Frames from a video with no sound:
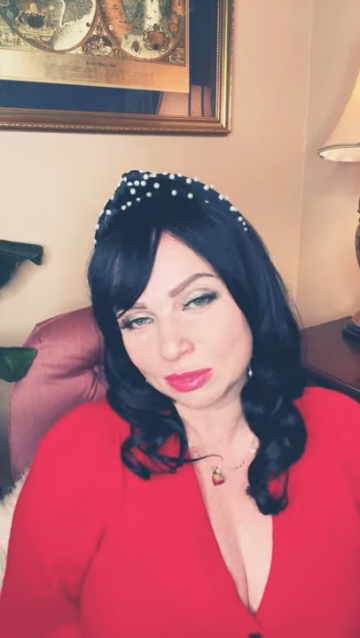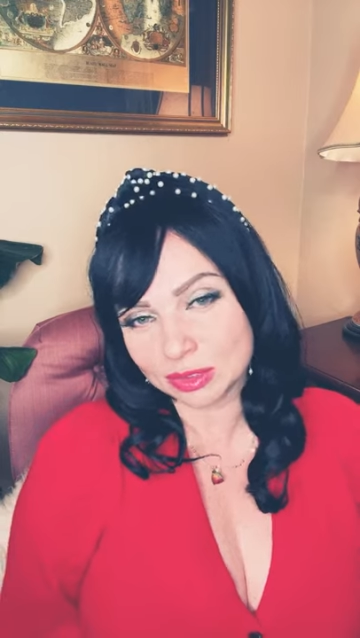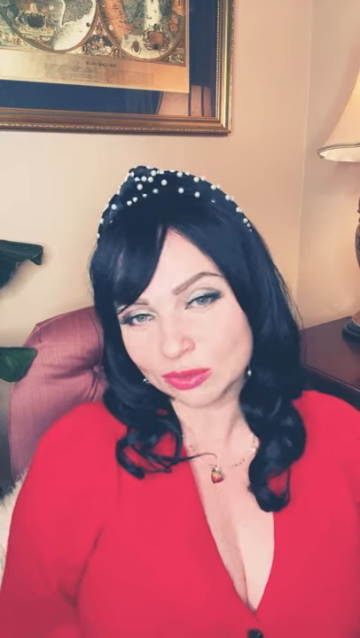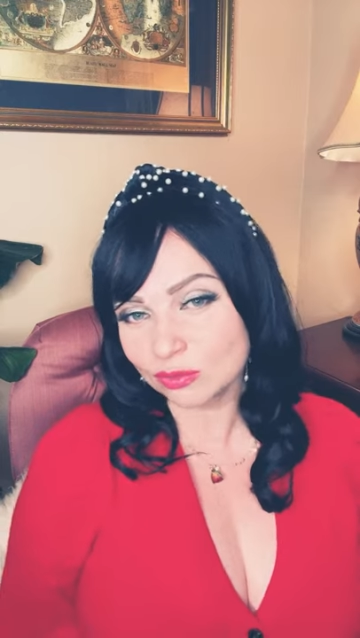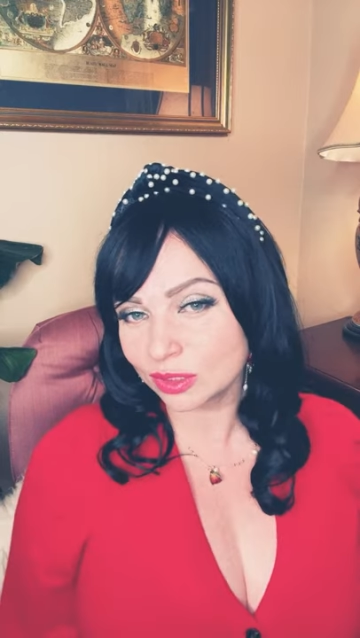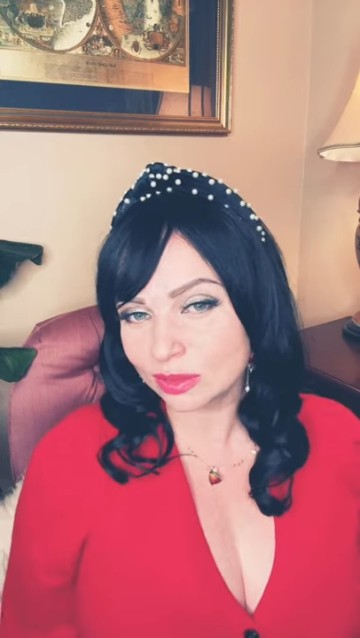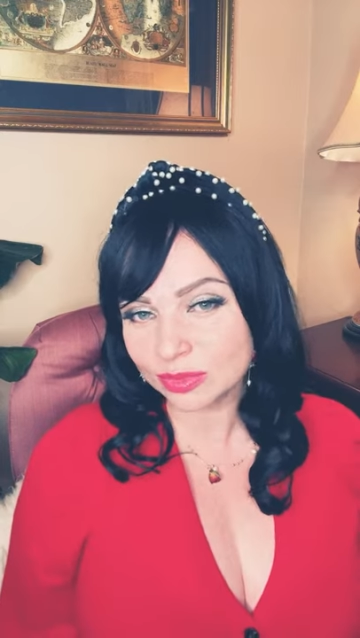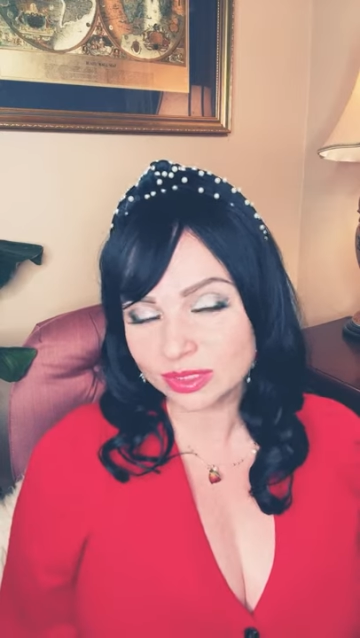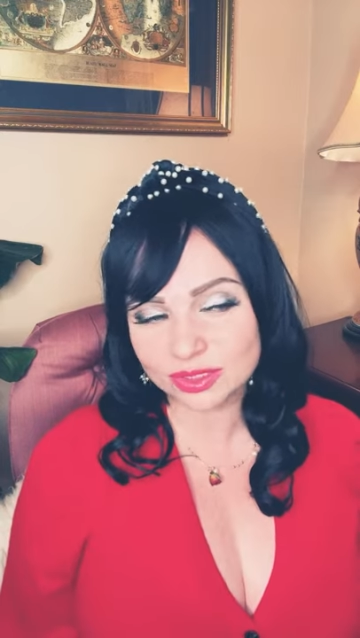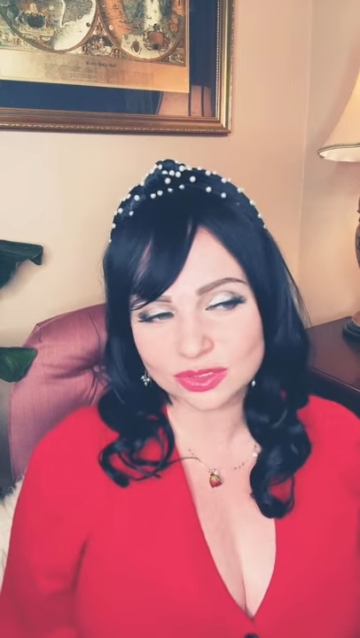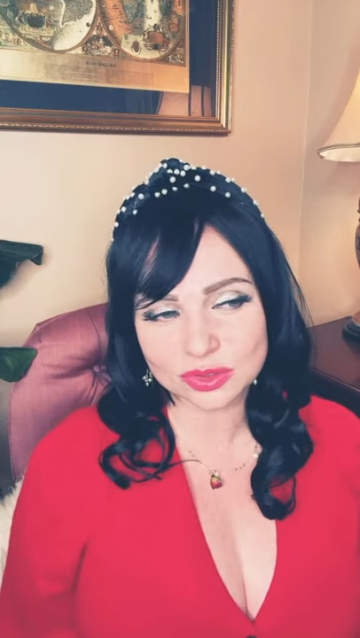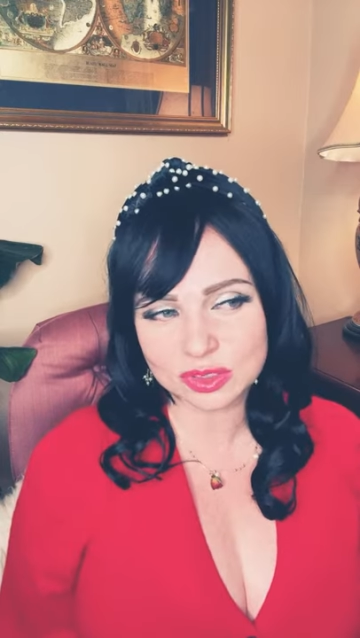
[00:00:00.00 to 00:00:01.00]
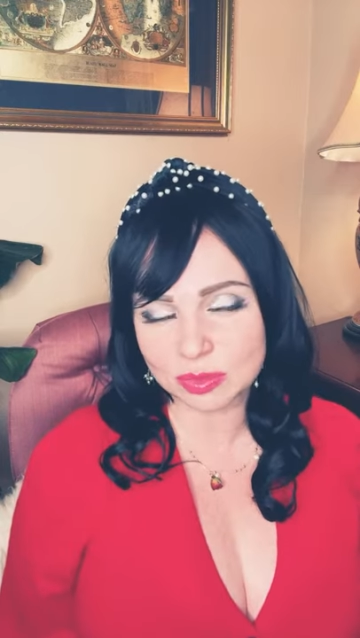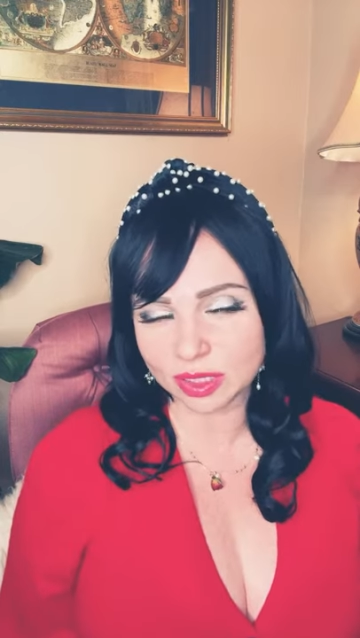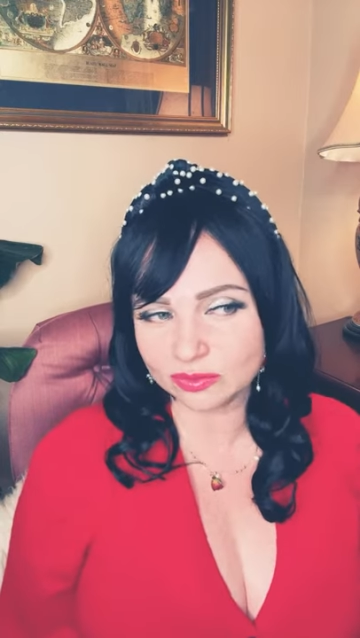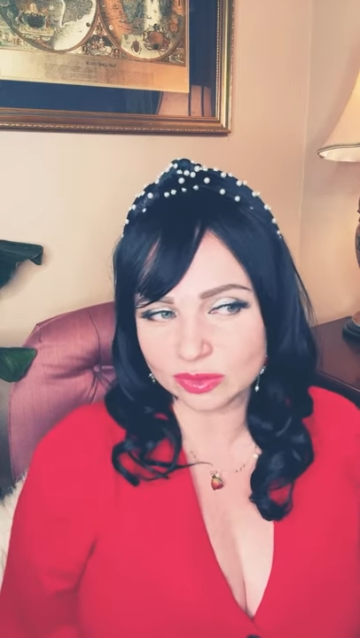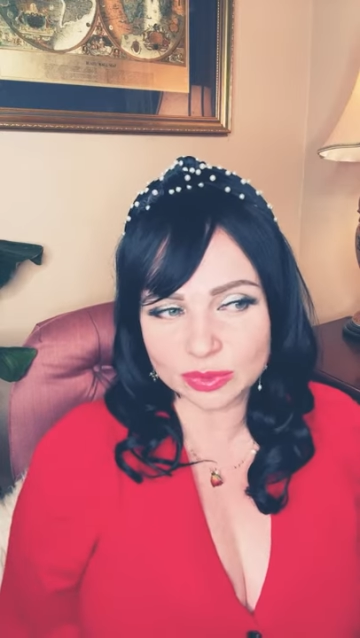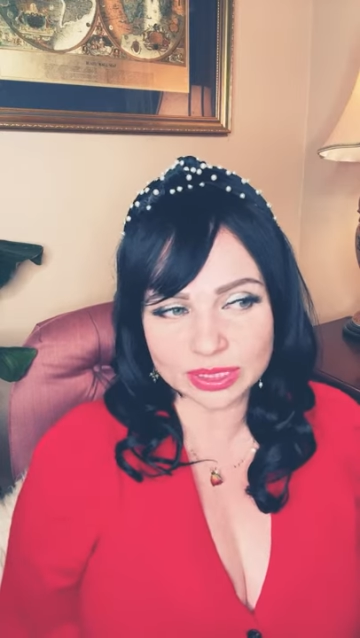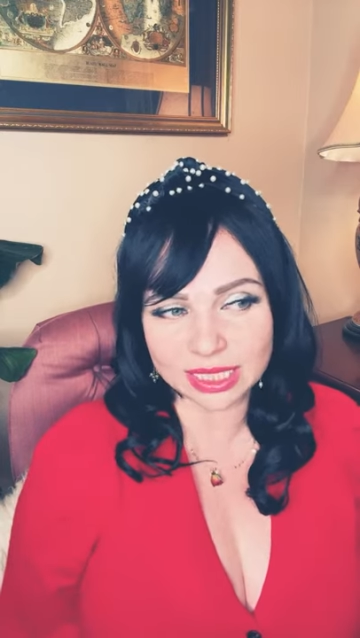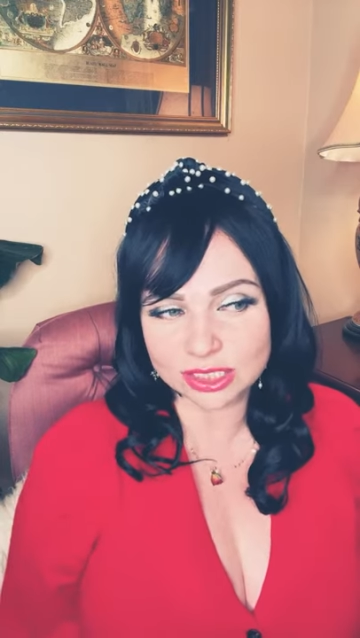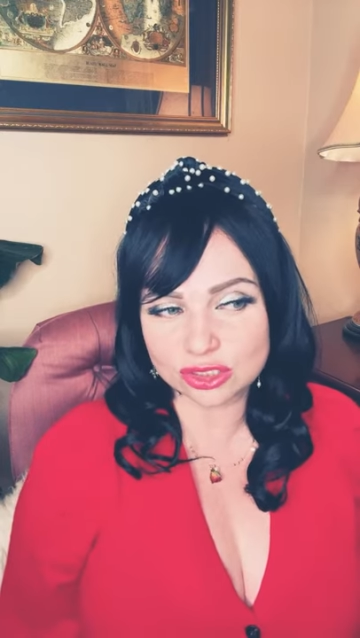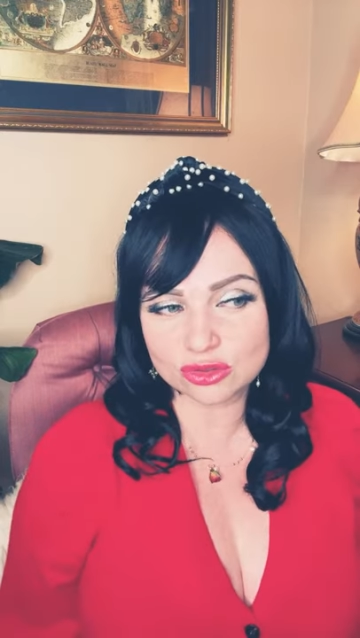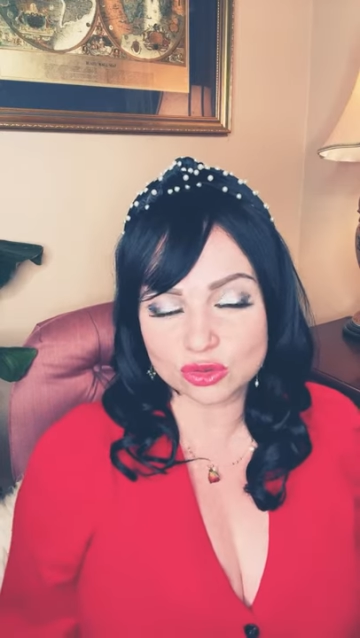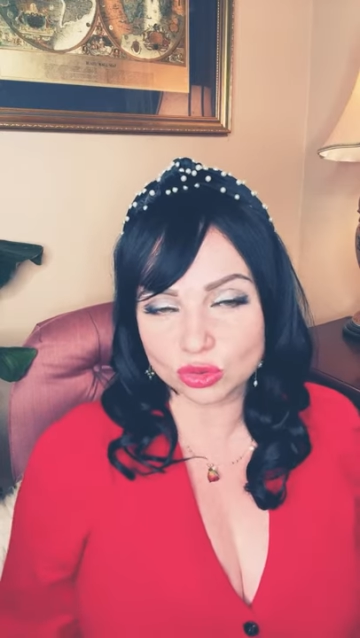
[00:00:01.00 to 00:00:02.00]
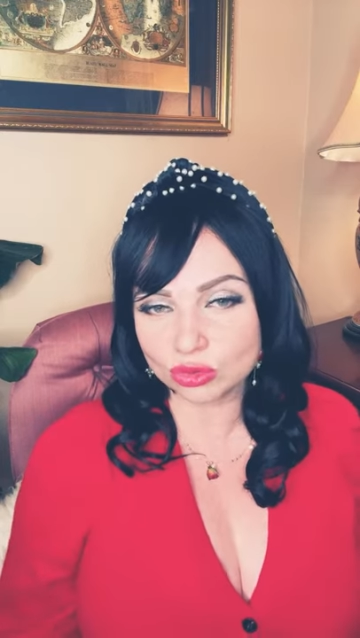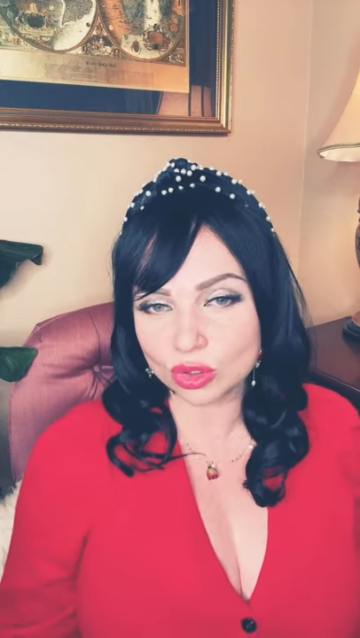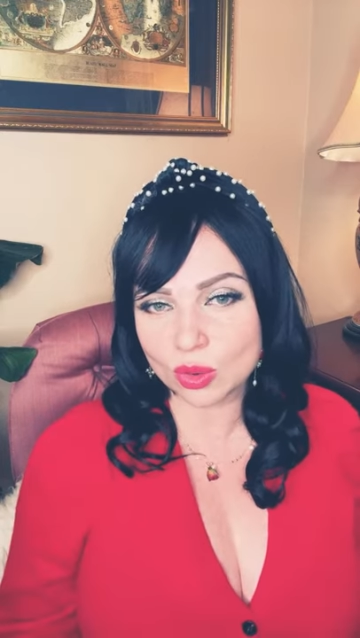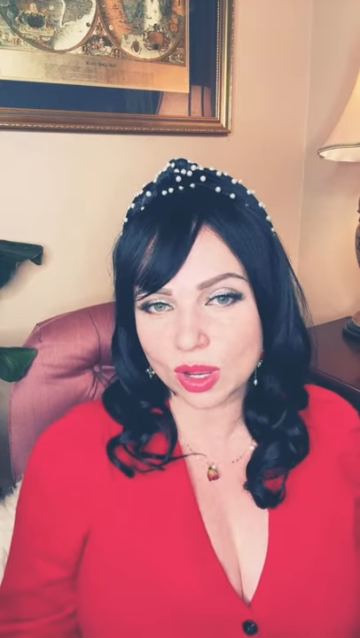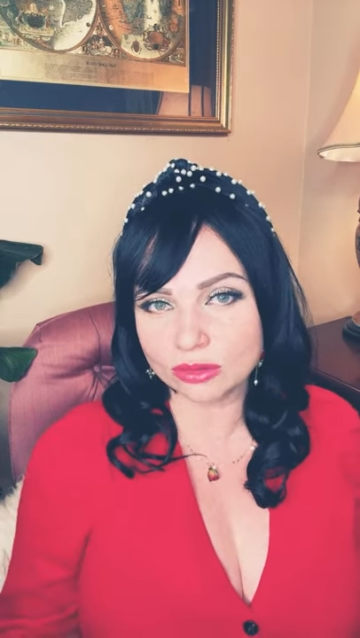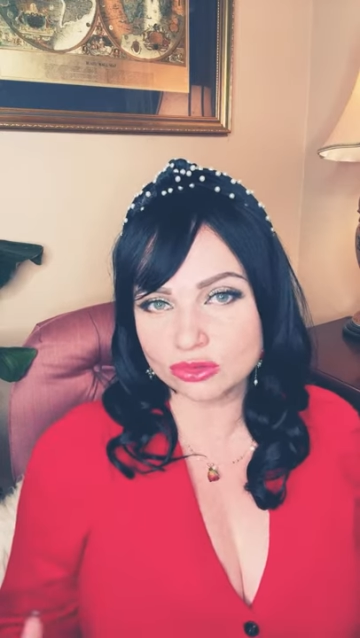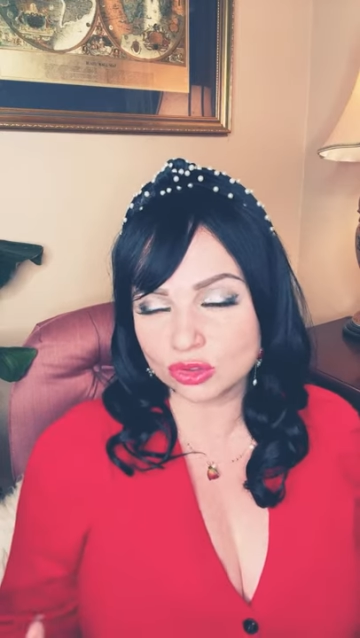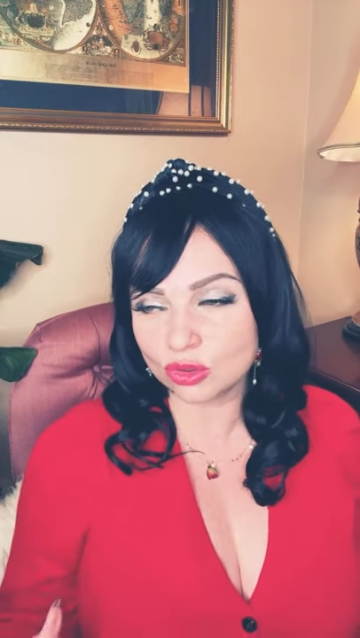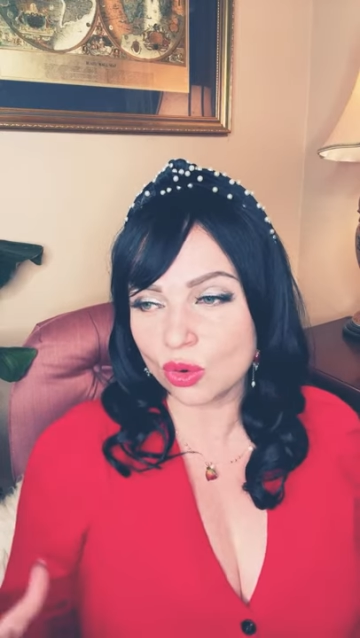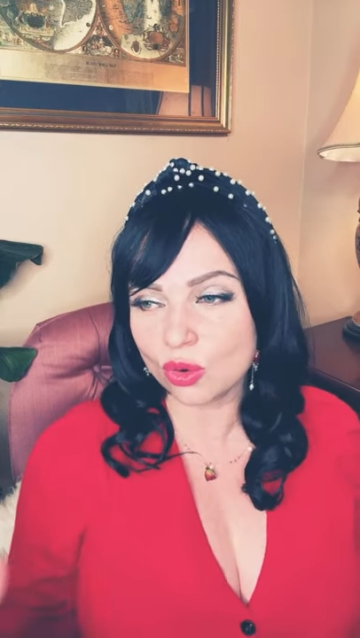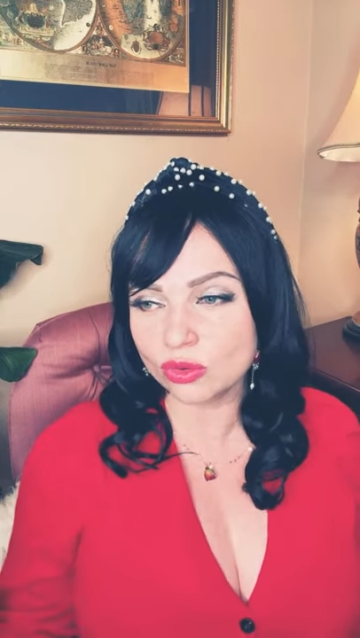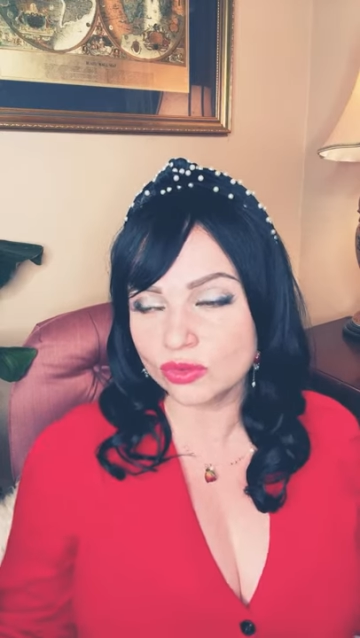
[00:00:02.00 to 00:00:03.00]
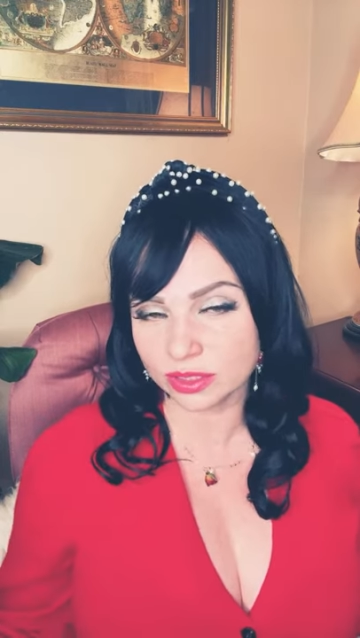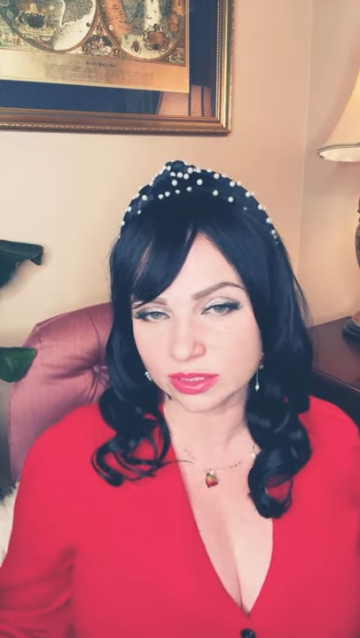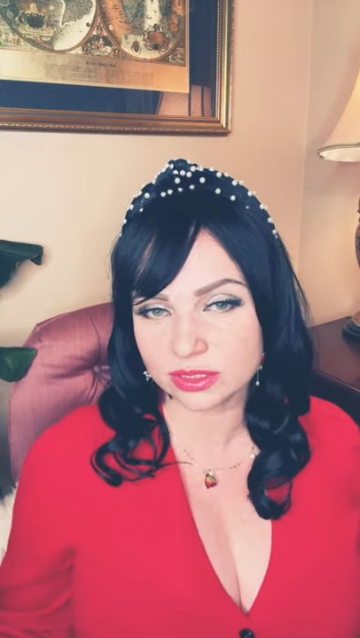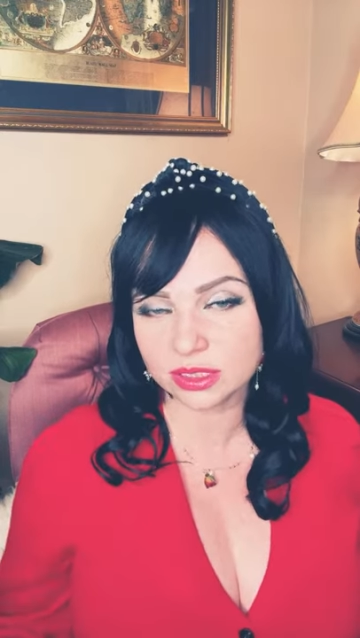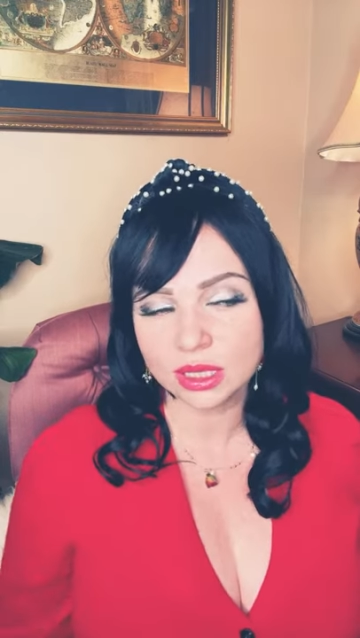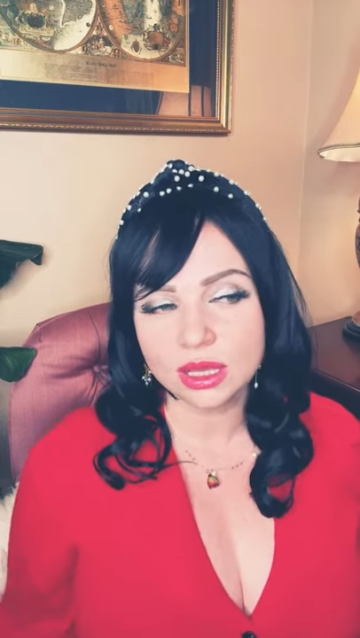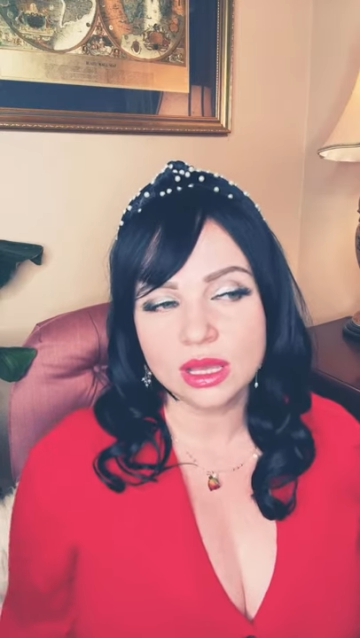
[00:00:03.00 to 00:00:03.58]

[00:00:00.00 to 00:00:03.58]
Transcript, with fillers: I don't want to be disrespectful, but I just don't know how to call this.